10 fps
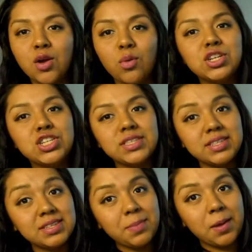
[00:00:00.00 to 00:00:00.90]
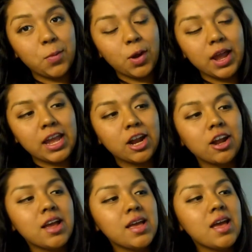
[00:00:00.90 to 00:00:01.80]
which is this bad boy right here.
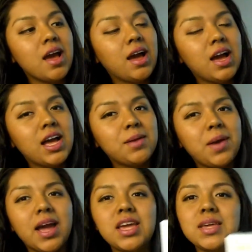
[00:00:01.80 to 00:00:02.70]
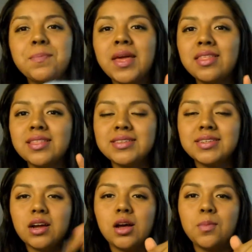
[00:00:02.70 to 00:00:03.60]
I picked this
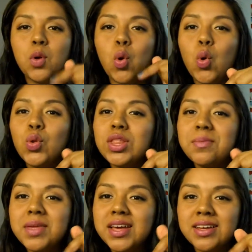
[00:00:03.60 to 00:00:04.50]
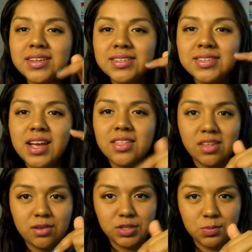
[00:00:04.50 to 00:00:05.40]
up only because I
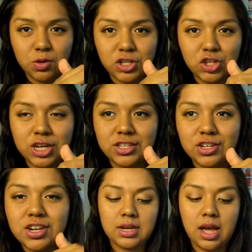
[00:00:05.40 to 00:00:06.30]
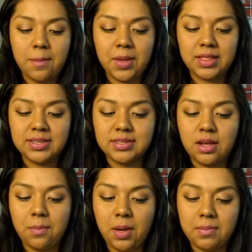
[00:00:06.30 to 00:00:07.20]
thought it was a moisturizer. I picked this
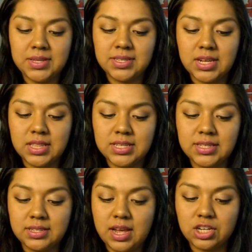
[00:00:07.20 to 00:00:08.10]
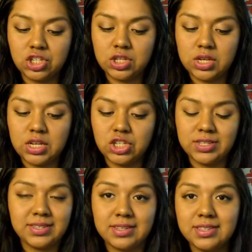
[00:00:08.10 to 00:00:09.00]
up by mistake. This is actually
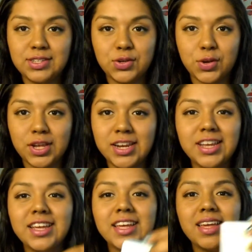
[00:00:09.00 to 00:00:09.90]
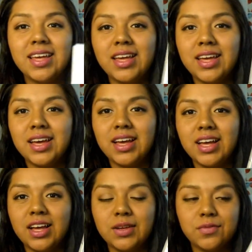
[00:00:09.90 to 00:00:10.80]
just sunscreen
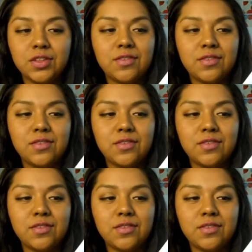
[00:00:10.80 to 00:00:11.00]
for the